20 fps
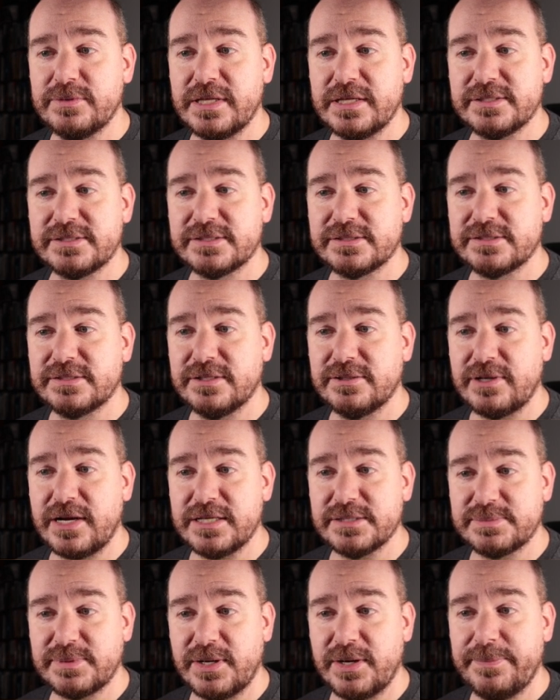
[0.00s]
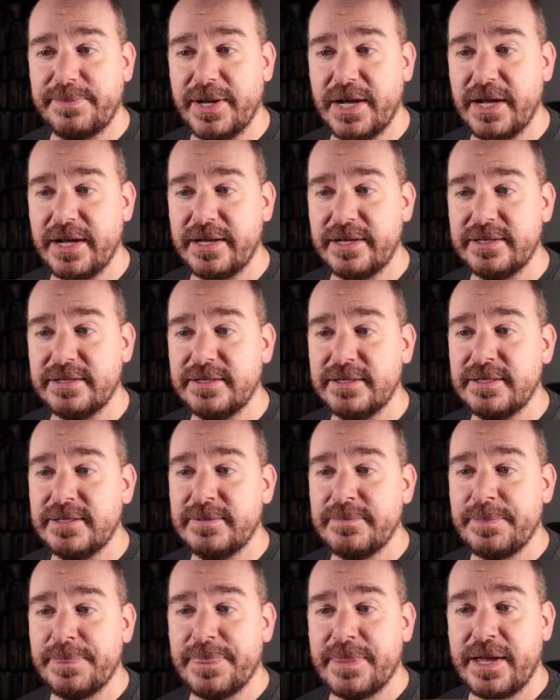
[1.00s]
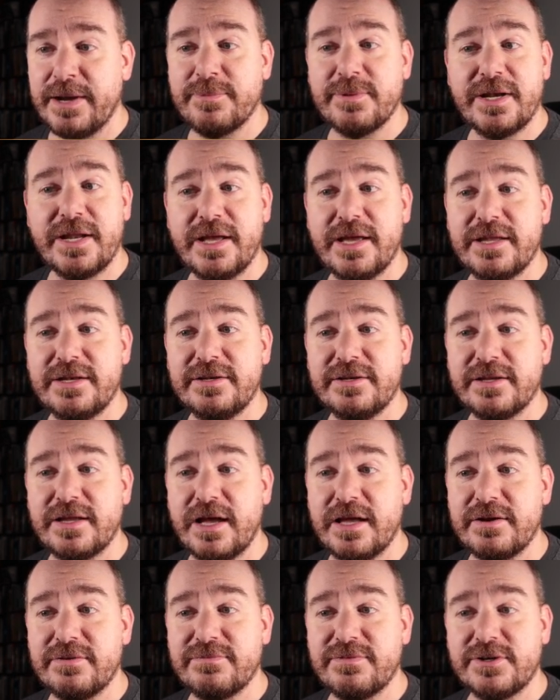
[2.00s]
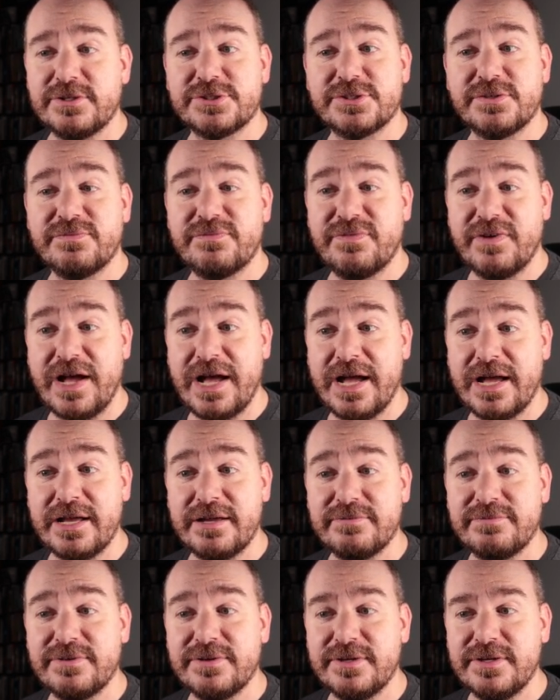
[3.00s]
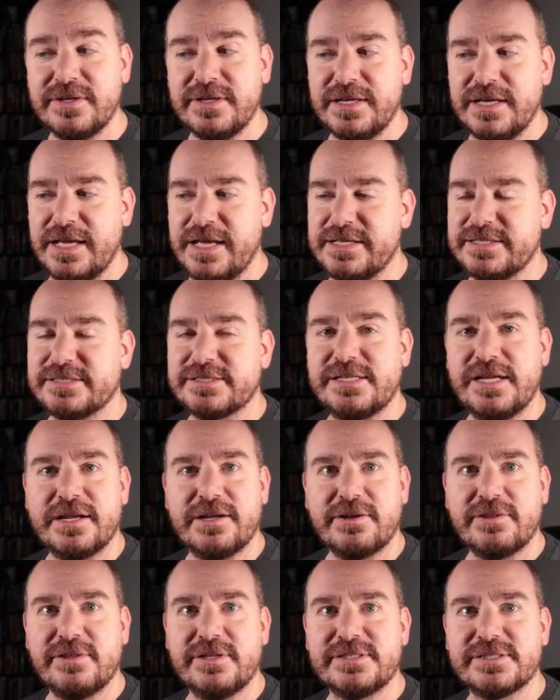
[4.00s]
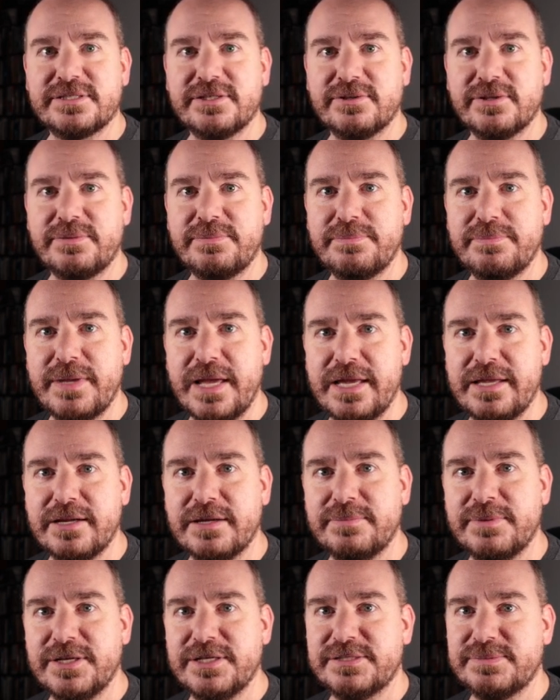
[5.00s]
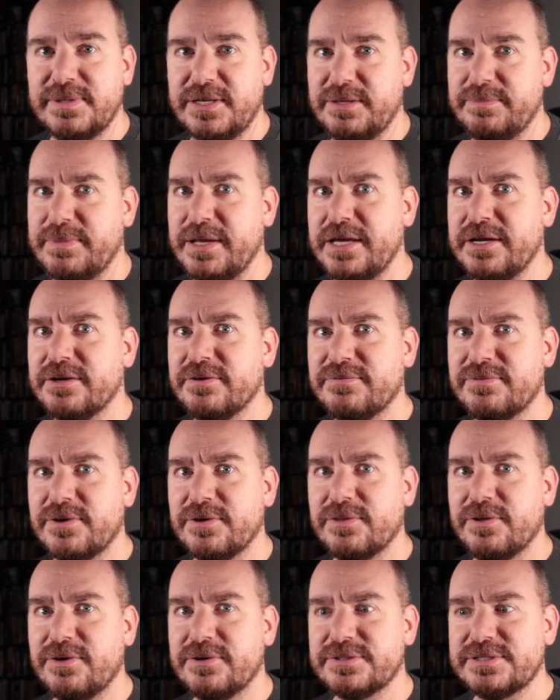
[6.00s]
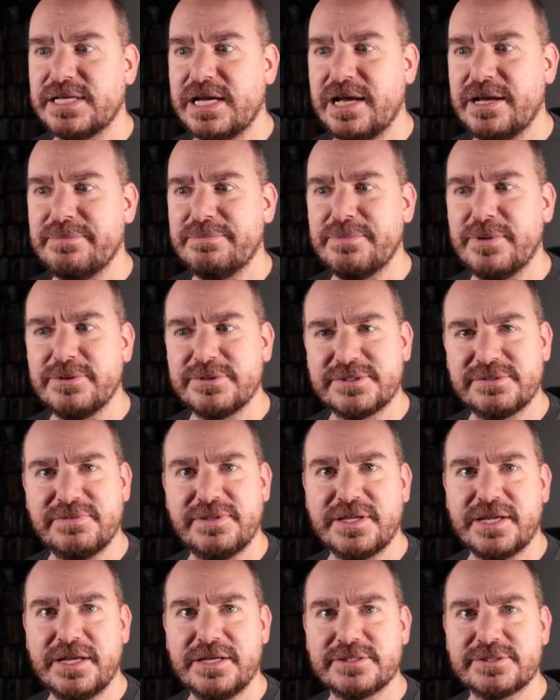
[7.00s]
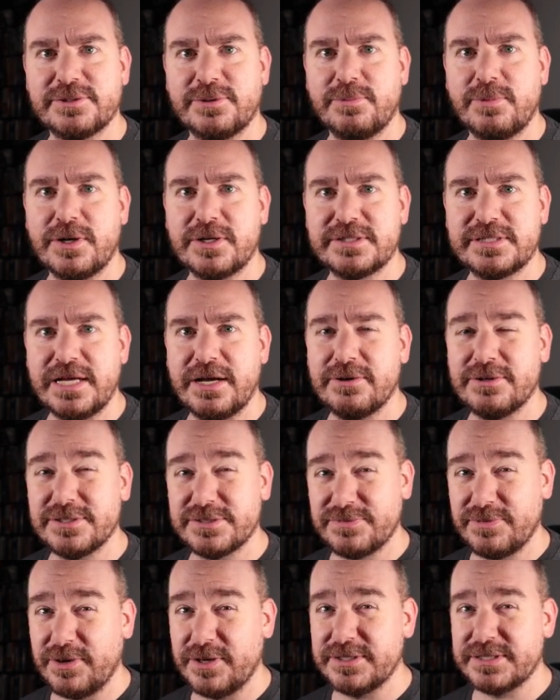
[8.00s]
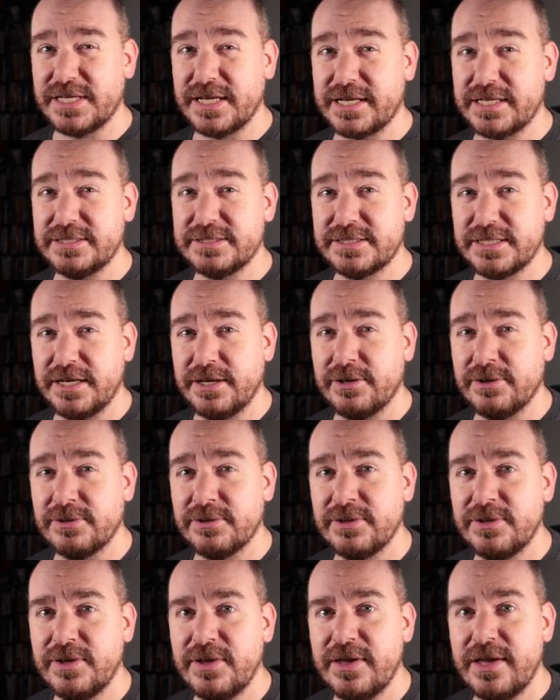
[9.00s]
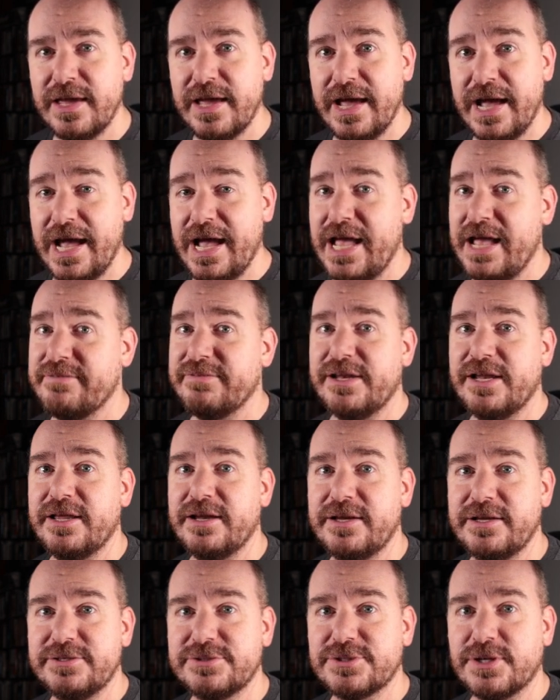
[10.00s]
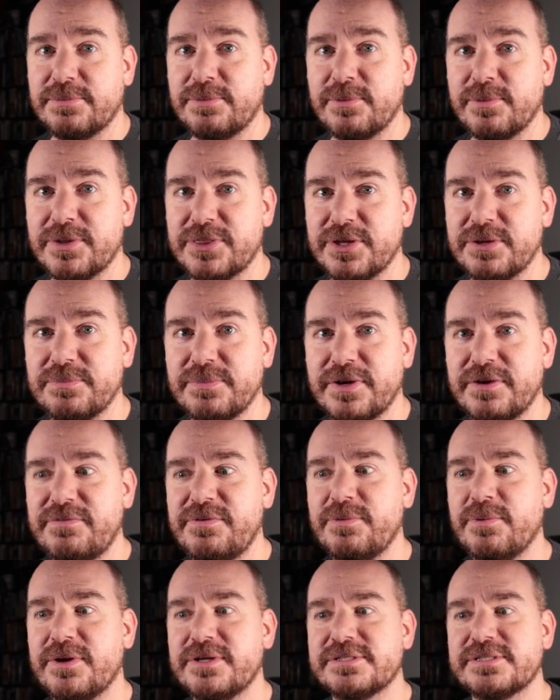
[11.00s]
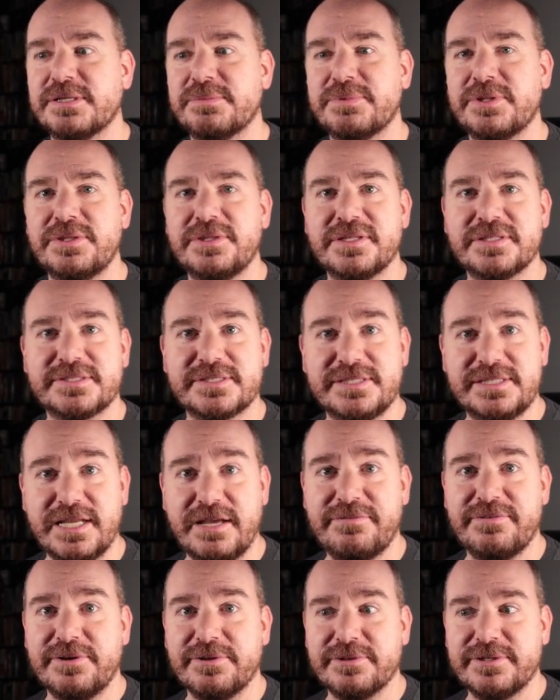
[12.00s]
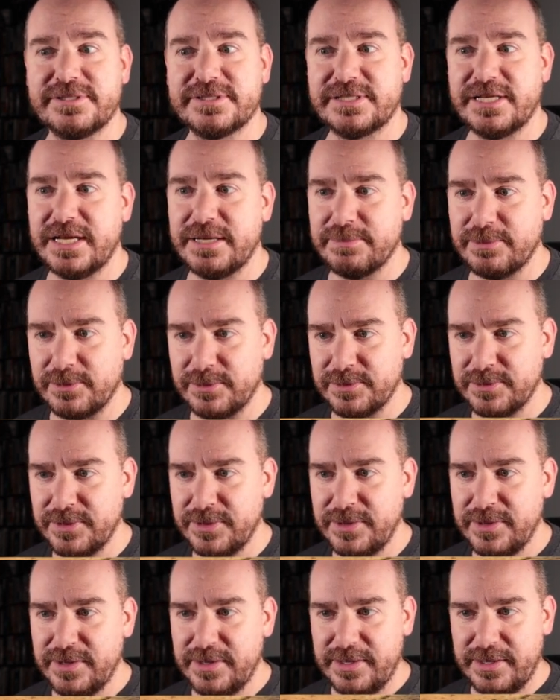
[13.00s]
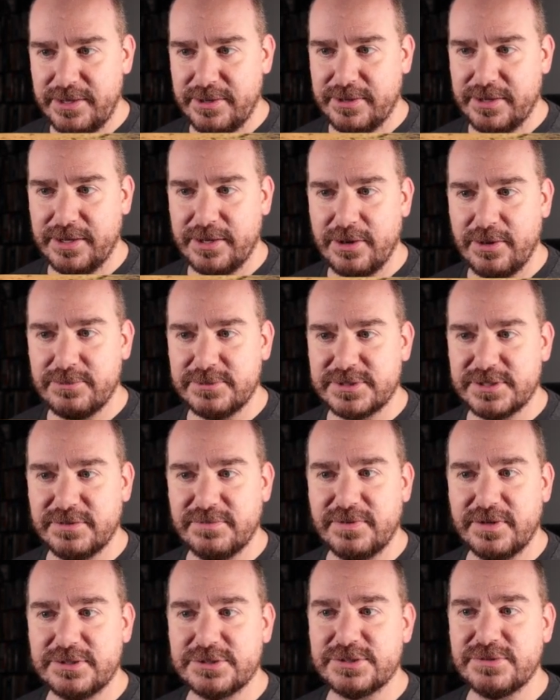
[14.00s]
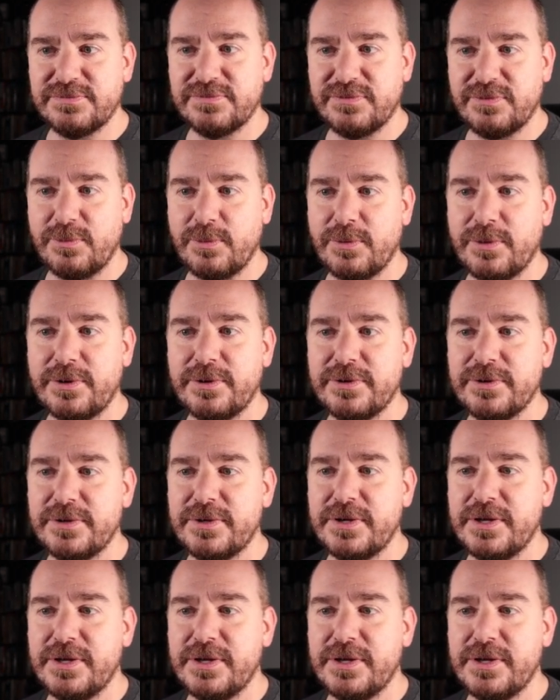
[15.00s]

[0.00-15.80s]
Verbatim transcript: That's the Raspberry Pi. I went ahead and got version 5. It's technically still in beta, but it's been in beta for a long time. Most of the kinks are worked out as far as I can tell. I haven't had any trouble with it, but if you want something that's definitely stable, you can go to version 4.